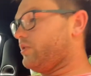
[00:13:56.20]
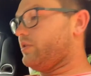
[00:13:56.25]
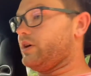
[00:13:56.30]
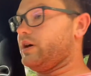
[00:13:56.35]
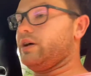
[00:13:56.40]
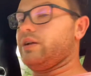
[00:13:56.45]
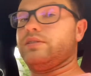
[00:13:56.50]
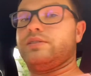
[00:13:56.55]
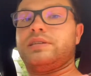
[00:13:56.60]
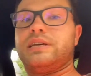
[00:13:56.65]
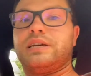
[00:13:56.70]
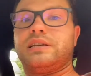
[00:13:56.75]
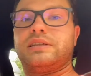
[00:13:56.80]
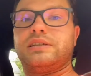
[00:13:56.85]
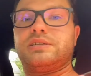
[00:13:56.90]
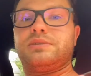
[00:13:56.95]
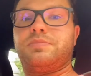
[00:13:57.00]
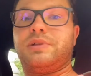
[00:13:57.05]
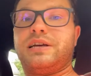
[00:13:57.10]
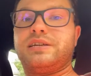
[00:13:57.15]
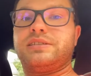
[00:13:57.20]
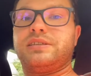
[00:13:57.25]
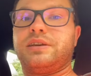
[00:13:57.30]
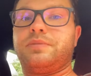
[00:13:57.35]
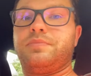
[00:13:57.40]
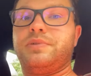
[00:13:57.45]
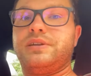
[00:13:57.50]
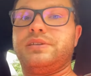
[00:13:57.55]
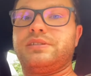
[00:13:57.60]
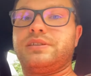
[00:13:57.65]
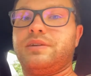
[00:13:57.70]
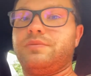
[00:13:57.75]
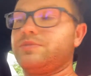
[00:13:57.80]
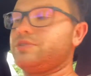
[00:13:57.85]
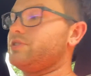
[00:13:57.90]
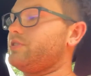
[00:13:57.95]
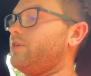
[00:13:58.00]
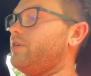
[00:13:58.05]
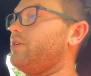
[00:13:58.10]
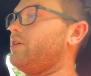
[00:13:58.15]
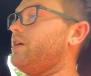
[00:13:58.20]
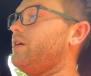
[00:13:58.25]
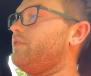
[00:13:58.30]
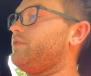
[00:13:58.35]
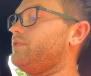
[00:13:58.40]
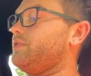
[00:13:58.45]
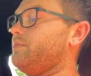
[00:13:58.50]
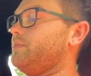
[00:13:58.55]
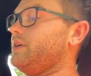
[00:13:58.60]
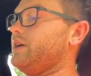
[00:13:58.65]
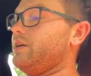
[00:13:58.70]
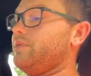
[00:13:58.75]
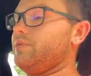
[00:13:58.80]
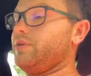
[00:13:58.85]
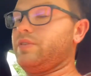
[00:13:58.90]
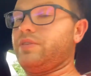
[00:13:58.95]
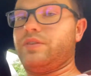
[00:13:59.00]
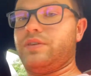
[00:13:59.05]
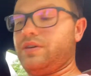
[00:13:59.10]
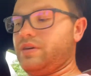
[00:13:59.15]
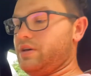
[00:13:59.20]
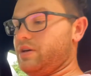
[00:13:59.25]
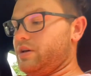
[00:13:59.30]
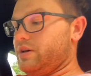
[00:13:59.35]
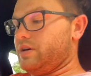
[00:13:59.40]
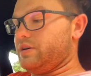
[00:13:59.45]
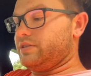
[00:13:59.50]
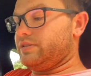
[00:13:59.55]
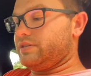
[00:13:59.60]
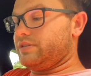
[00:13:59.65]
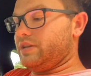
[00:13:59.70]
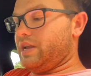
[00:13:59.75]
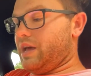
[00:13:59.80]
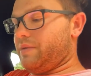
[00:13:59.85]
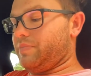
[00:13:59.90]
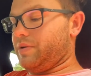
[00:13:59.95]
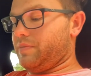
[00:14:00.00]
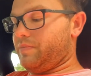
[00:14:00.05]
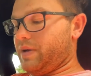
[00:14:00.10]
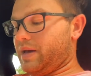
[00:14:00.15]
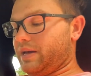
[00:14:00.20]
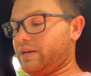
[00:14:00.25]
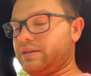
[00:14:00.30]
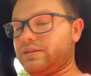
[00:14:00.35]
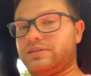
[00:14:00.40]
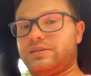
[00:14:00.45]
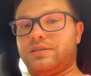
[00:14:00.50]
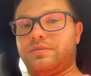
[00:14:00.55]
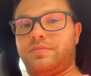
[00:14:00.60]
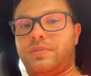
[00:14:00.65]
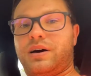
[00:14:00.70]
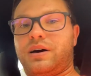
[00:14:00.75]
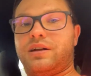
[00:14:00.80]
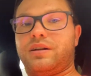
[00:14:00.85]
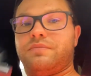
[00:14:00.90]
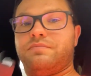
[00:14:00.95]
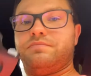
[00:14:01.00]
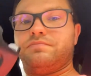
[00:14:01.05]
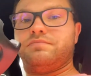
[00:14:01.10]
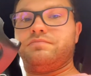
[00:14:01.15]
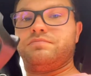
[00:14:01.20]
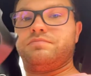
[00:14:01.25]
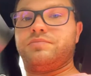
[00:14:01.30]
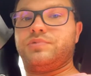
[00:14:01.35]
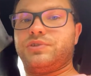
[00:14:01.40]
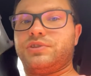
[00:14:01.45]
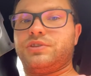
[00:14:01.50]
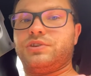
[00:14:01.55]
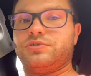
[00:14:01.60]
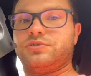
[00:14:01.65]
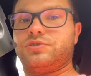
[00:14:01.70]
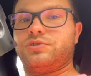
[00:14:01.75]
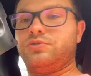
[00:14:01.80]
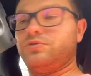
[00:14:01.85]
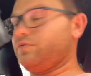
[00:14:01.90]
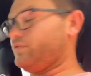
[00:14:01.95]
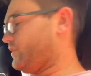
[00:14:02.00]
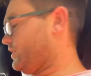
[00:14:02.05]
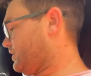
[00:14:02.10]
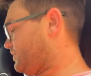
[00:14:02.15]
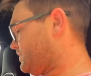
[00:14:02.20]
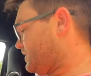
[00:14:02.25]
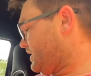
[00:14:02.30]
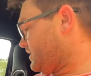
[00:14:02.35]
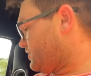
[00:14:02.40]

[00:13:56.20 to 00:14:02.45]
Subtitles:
ahead and take this plastic piece that we started off to begin with, snap it back into the bottom, put those two Phillips head